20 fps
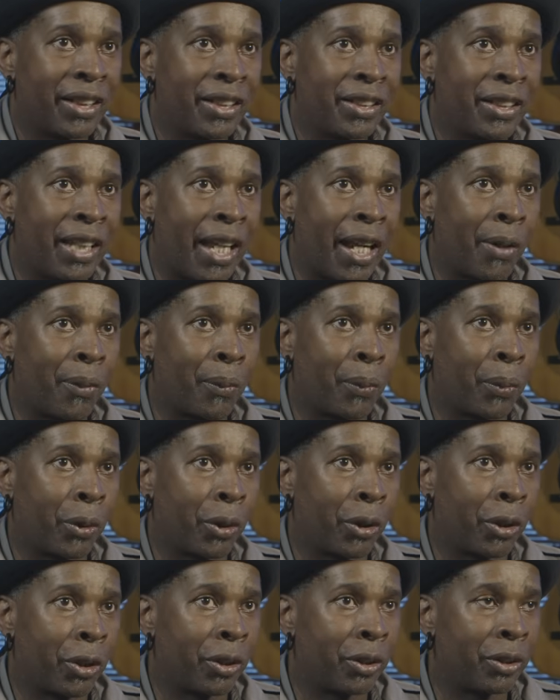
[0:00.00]
that
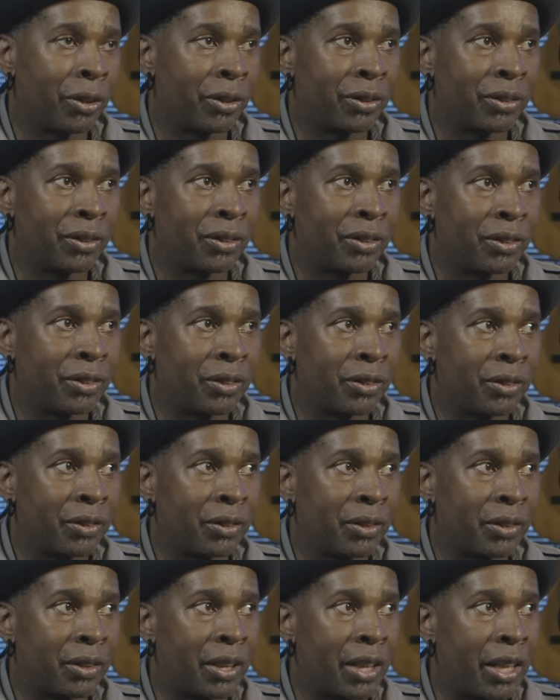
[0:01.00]
were
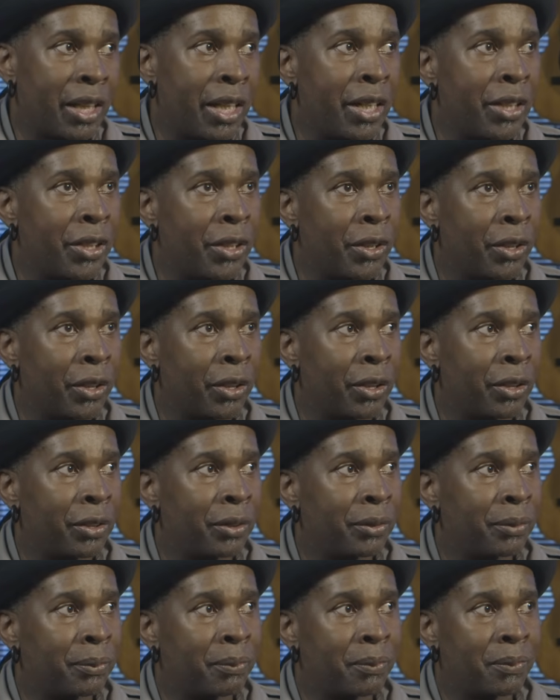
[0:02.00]

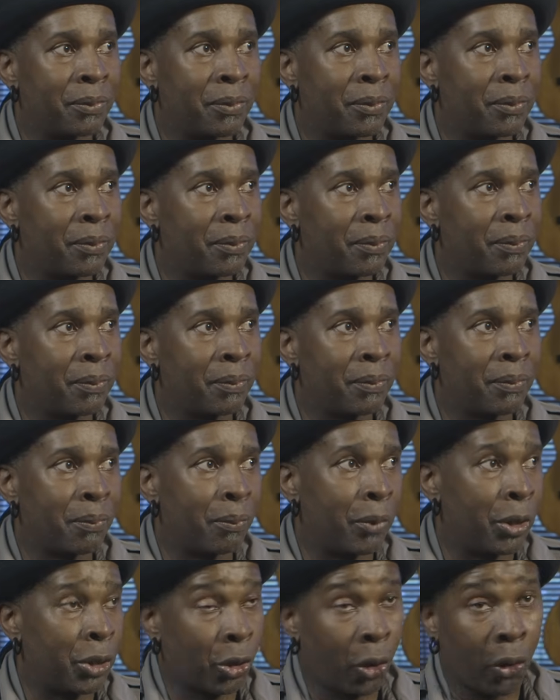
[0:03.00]
either
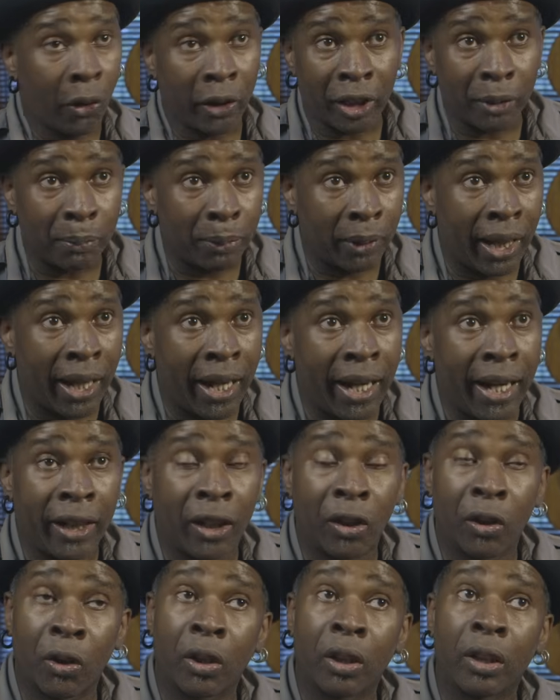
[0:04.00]
majority
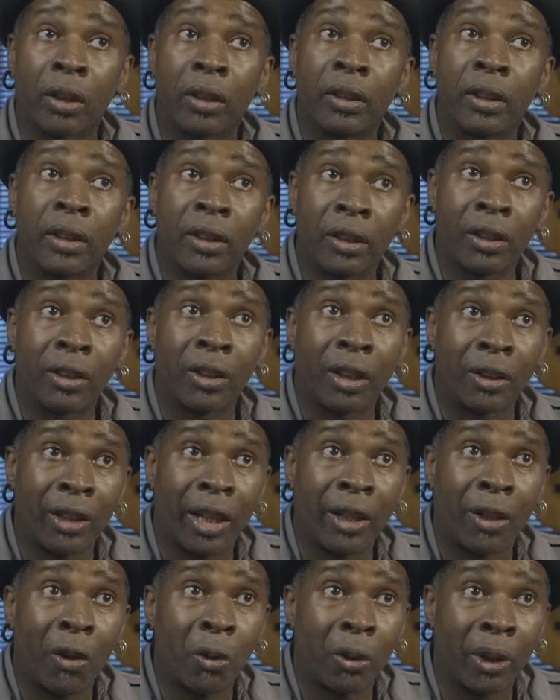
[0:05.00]
black or
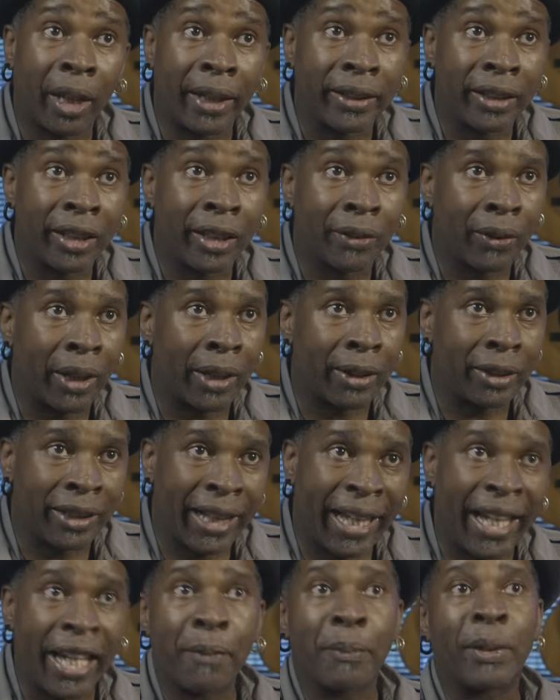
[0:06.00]
that whole idea of like
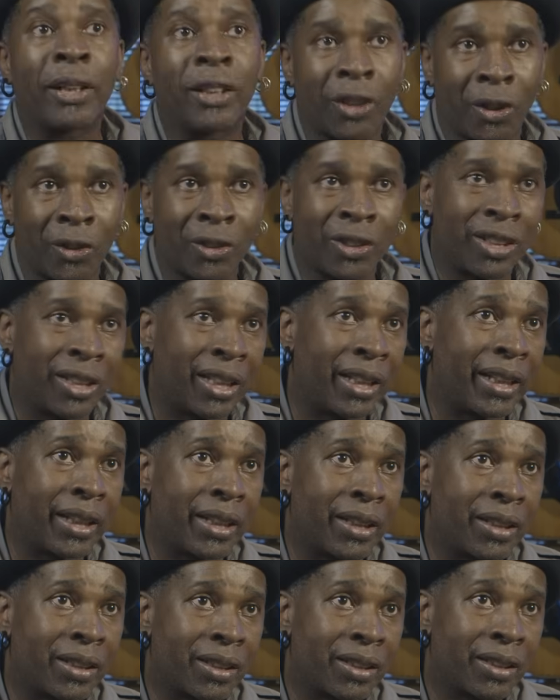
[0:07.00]
naming those
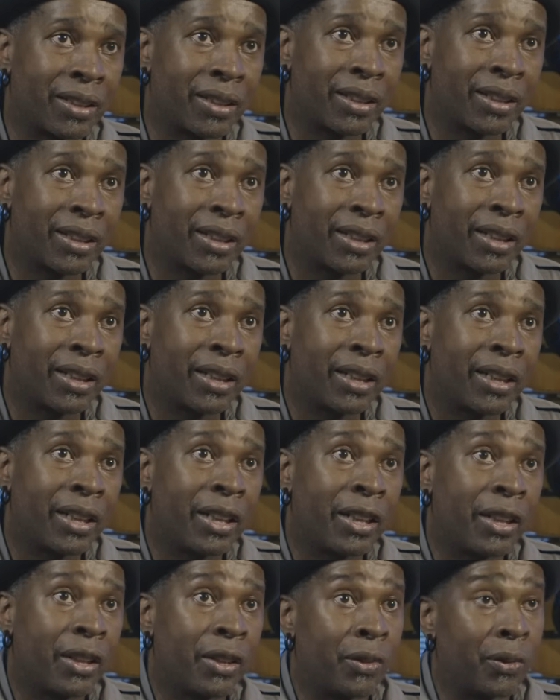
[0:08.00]
cities
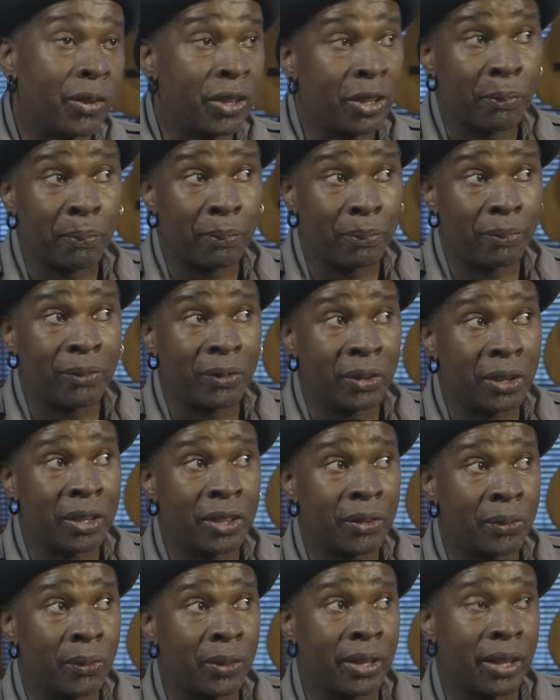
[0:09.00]
was a
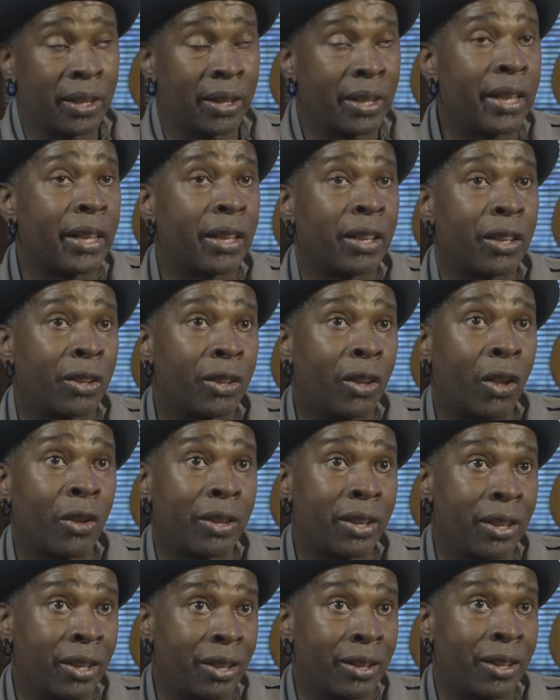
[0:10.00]
thing.
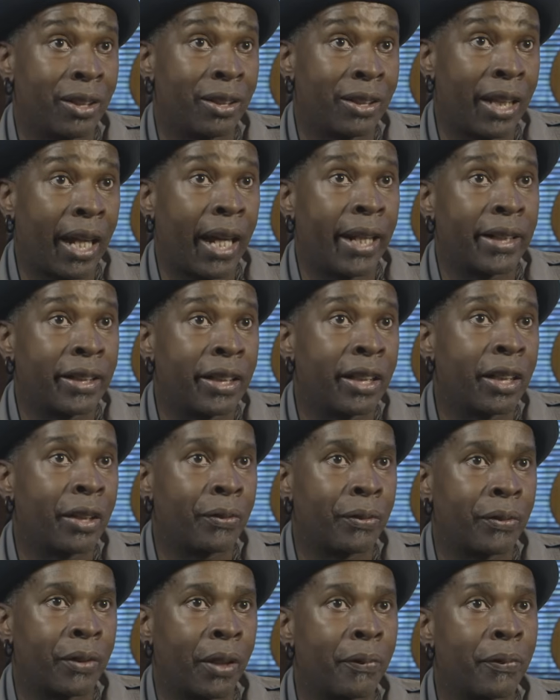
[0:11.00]
The idea
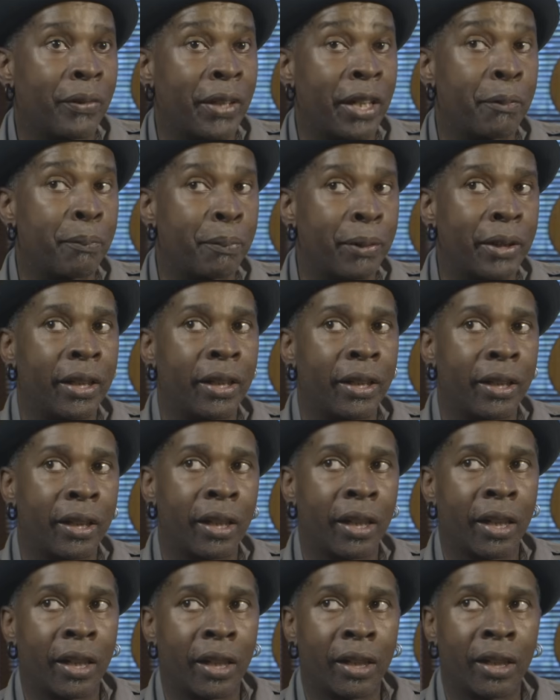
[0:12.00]
of there being
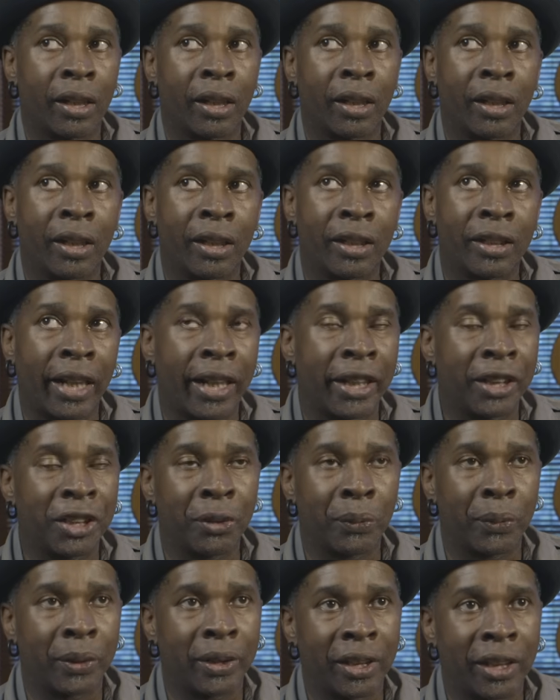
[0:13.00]
a
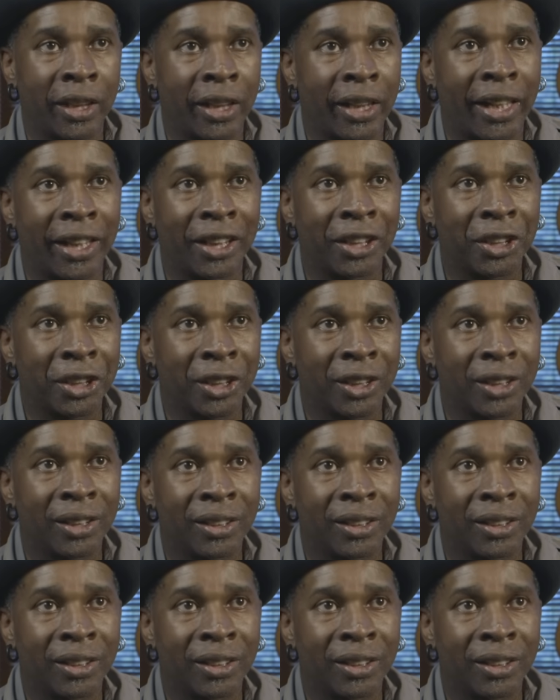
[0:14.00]
nation within a nation.